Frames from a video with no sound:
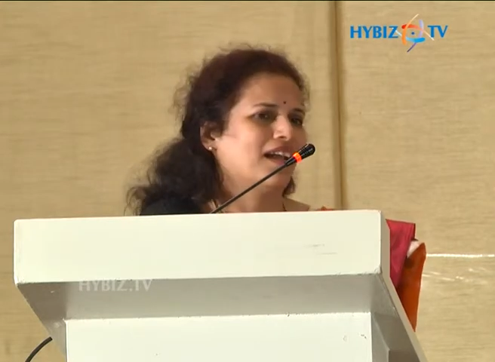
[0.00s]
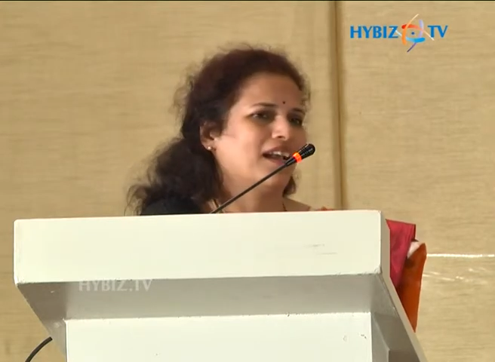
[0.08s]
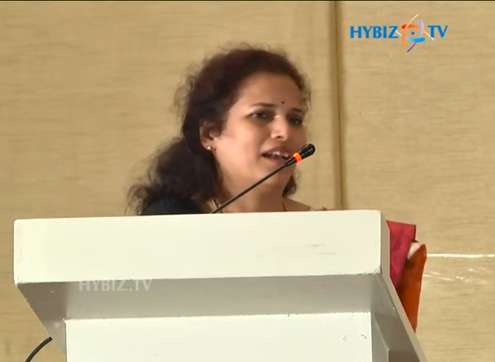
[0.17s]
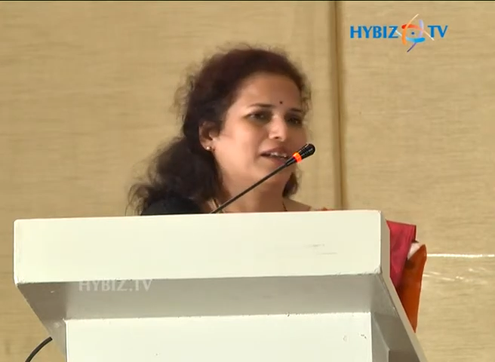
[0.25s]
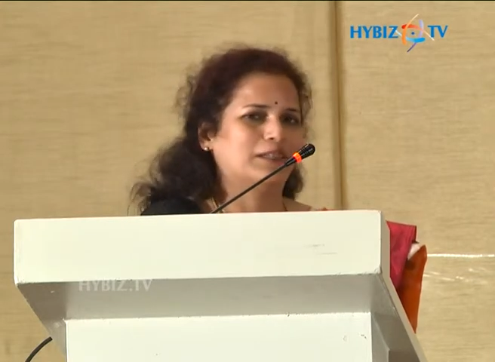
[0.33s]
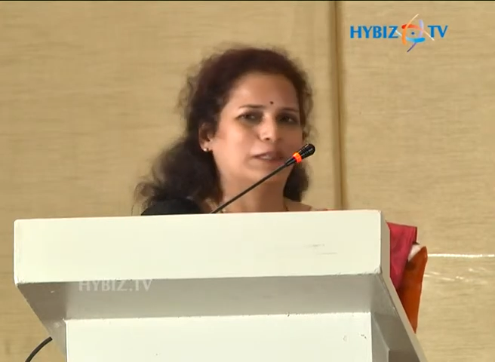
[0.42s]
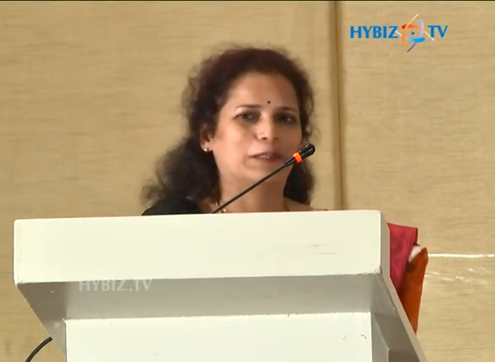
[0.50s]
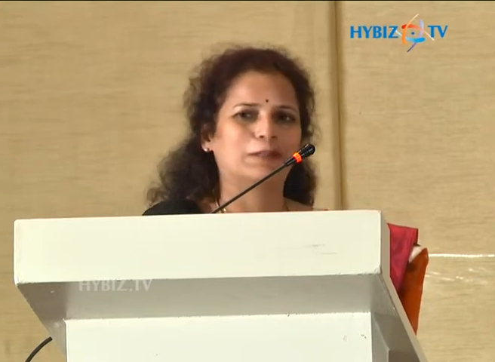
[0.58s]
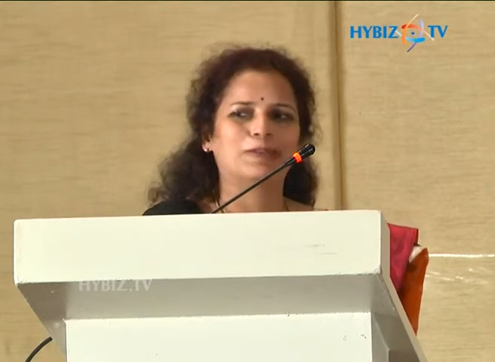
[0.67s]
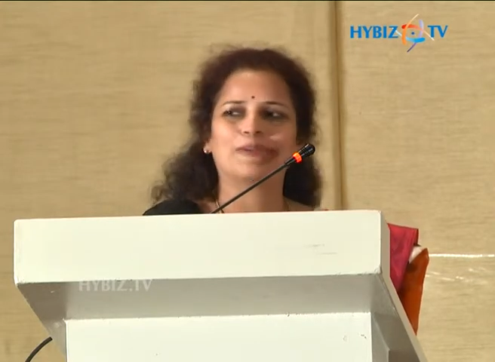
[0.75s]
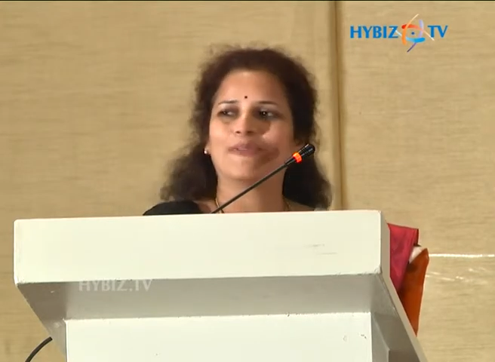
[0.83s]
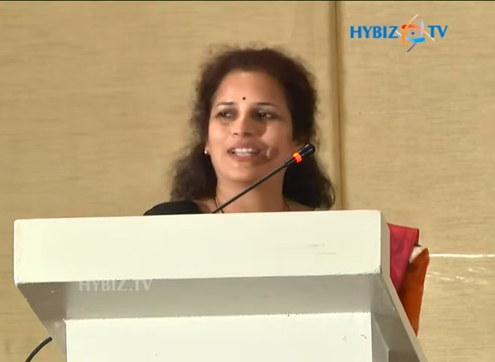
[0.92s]
And uh, you
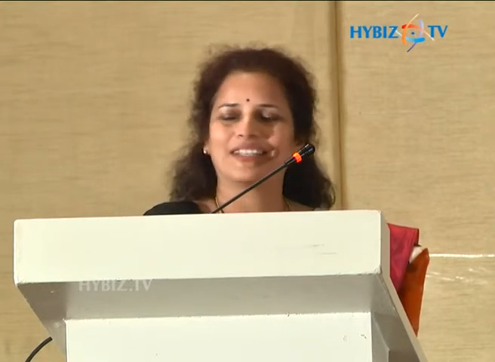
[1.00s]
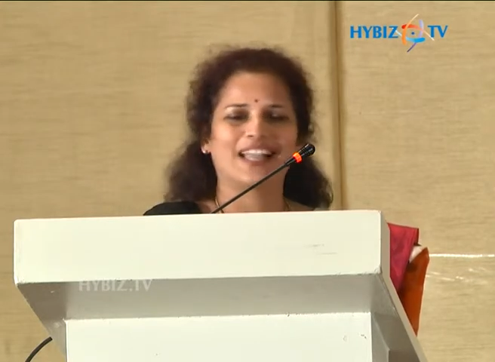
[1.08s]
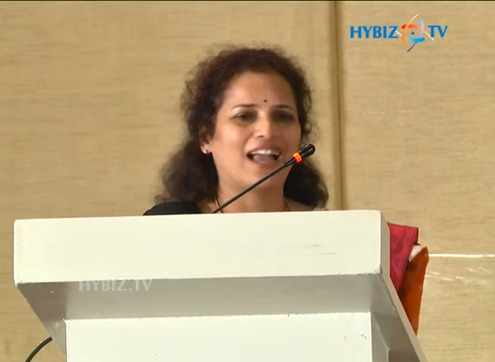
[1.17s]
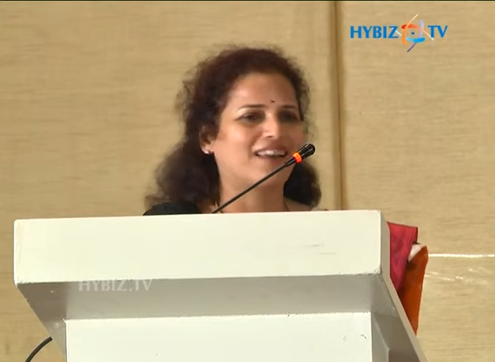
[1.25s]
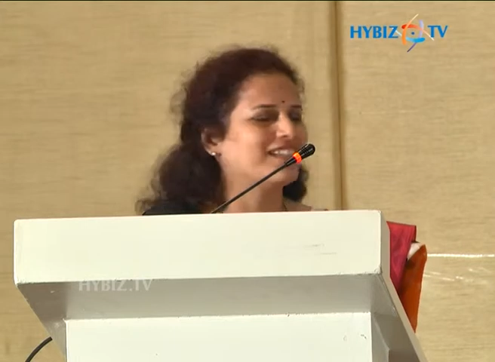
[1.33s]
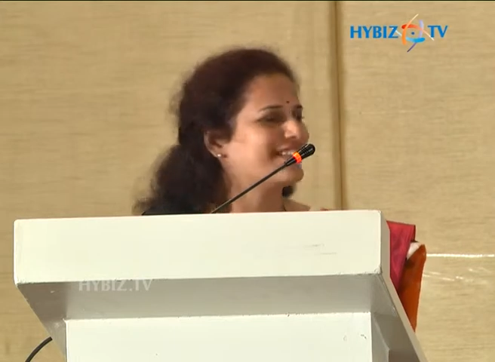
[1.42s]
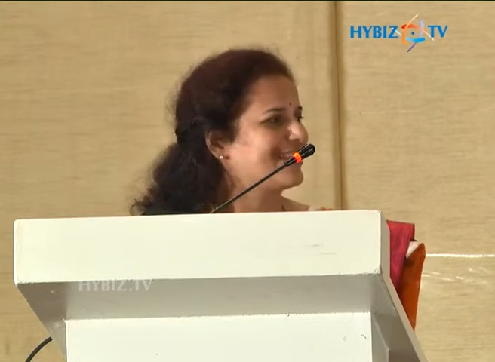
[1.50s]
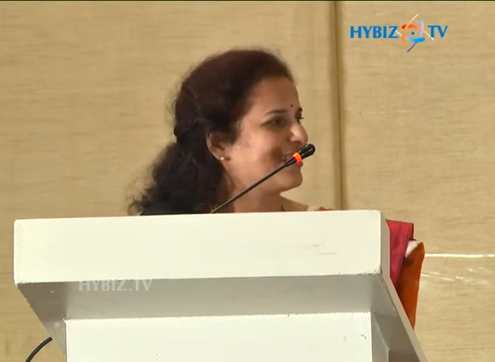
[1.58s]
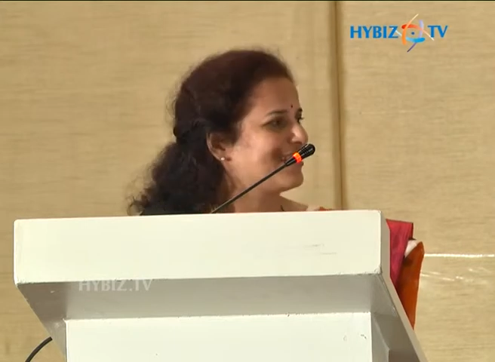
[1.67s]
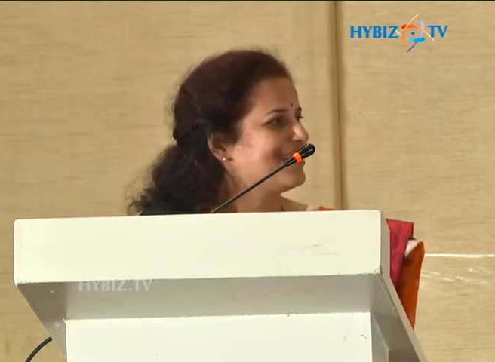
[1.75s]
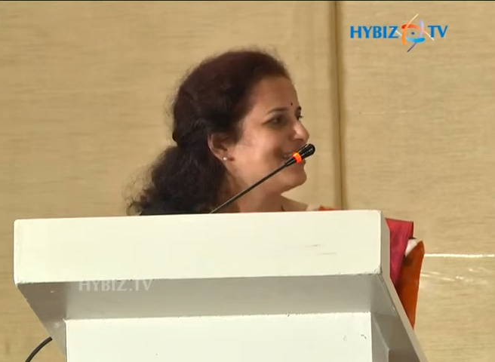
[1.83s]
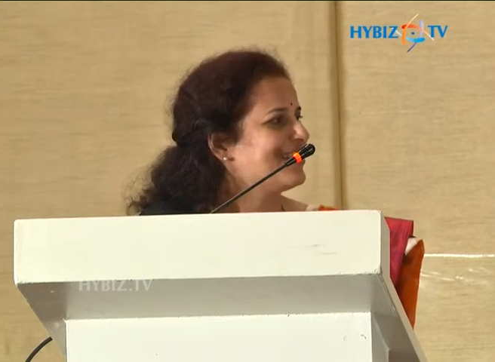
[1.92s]
know, when Dhanan
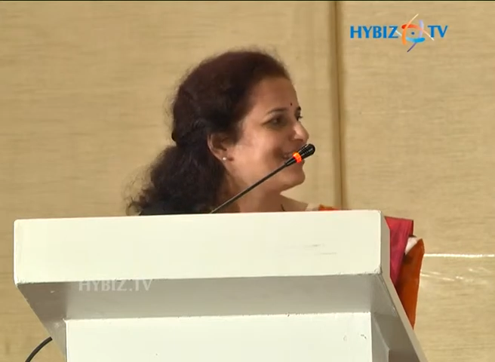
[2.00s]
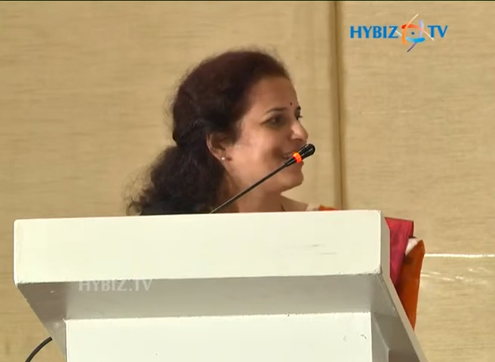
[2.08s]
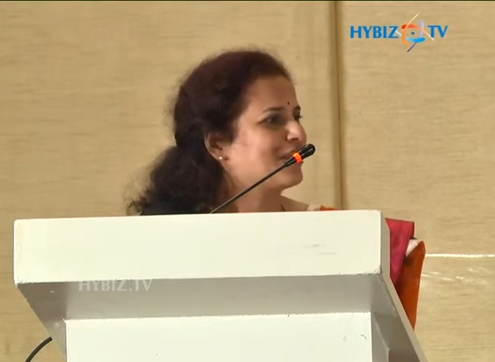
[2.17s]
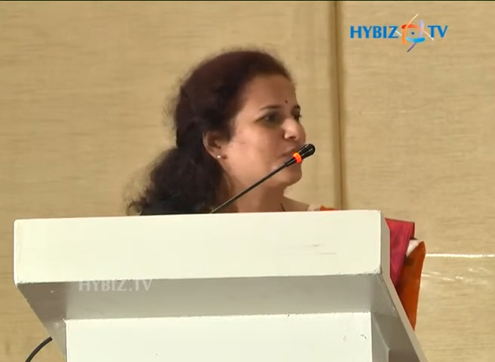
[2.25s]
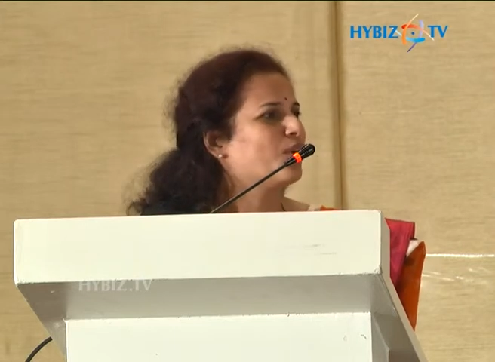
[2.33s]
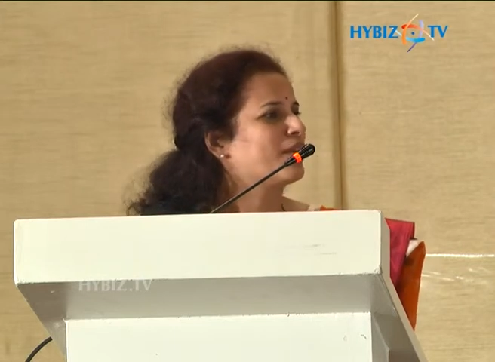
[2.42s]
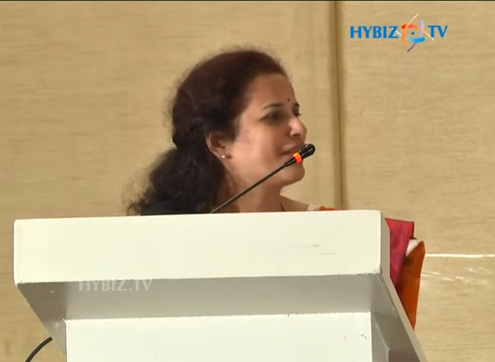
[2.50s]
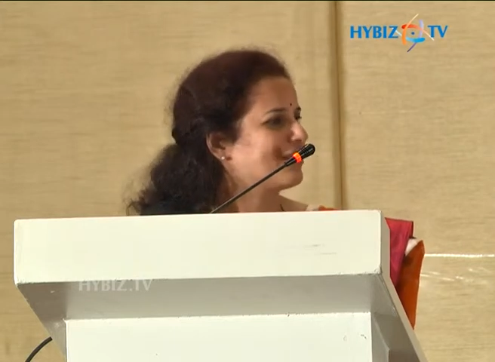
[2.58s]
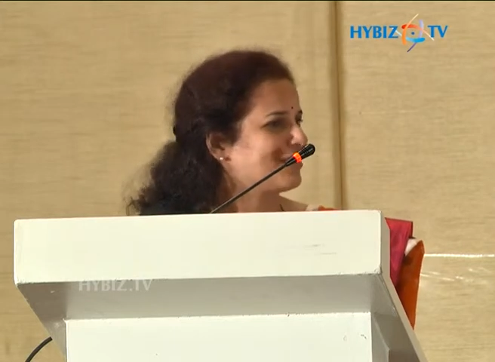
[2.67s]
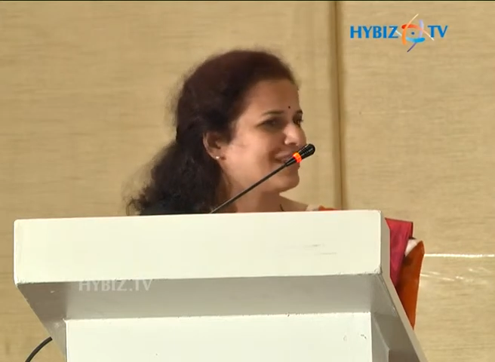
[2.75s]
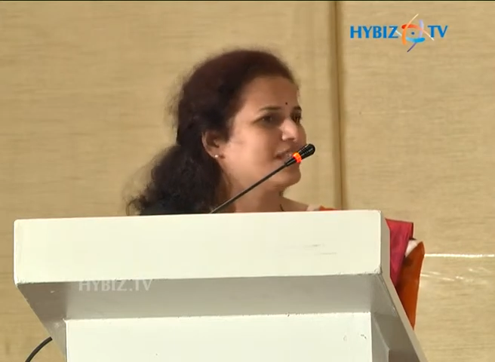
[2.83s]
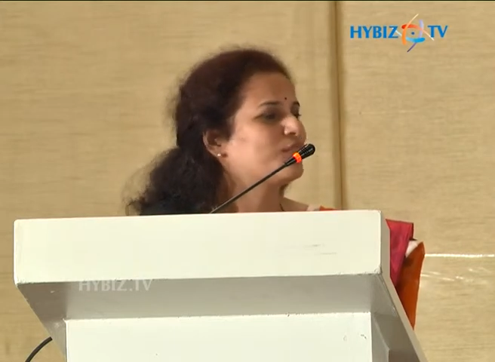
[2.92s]
said that you are,
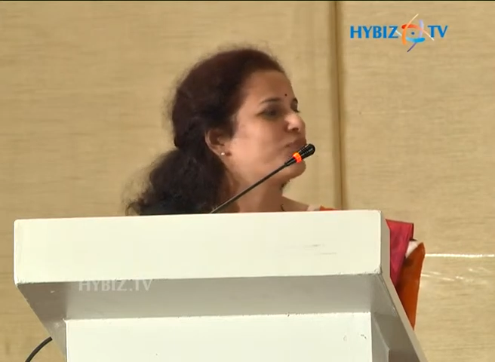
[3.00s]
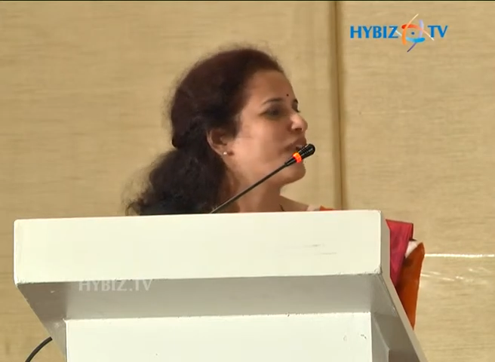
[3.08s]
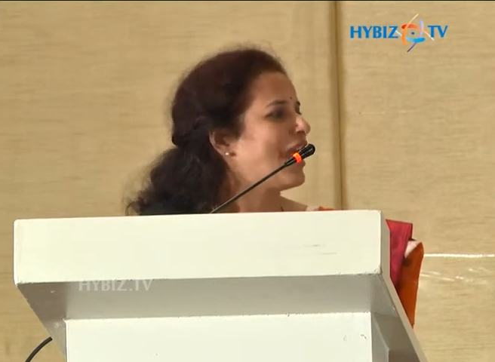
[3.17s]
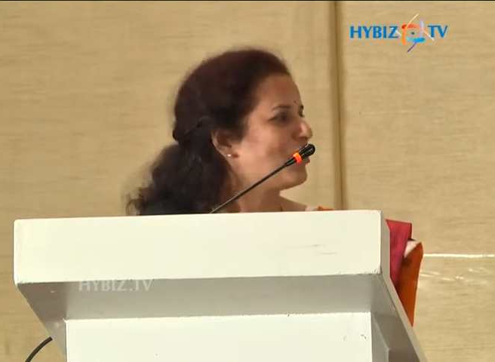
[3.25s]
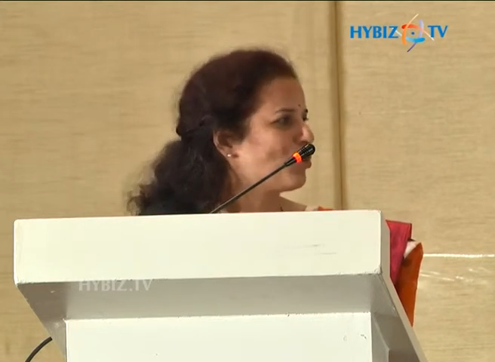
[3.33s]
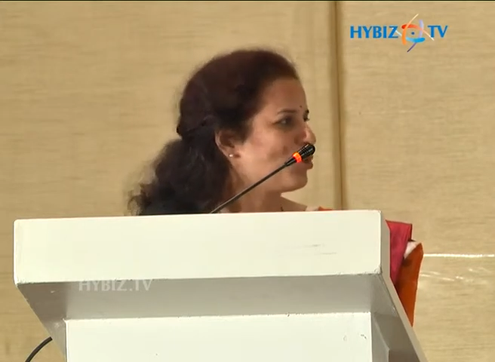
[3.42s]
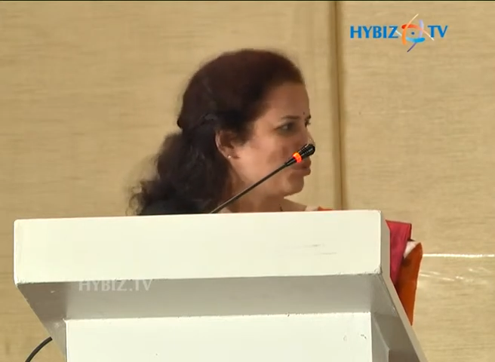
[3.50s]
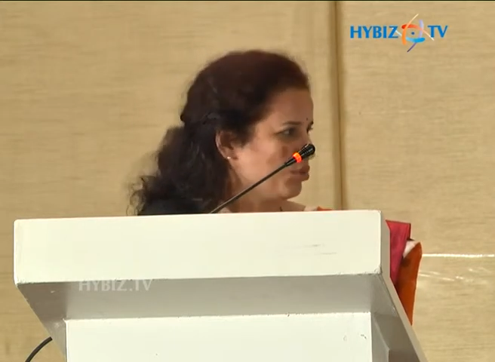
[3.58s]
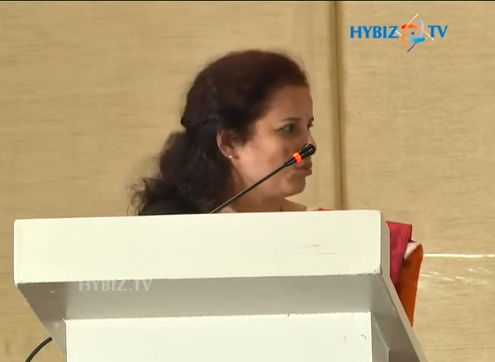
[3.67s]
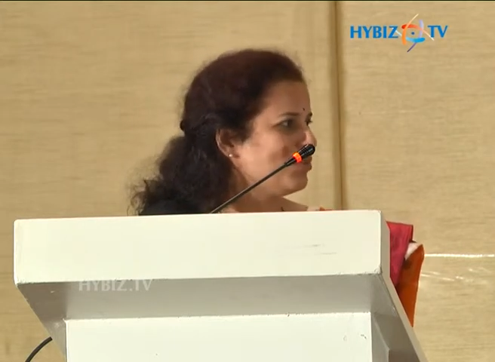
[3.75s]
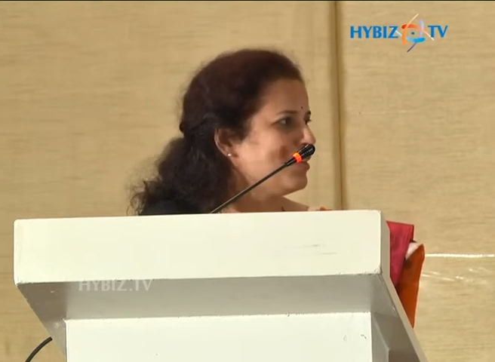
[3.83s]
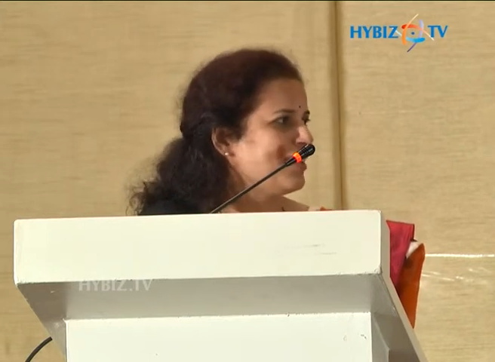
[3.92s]
he's flat on
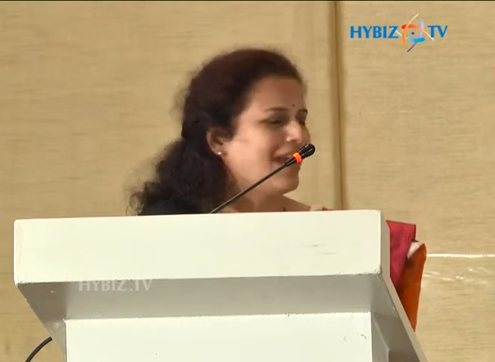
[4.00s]
you,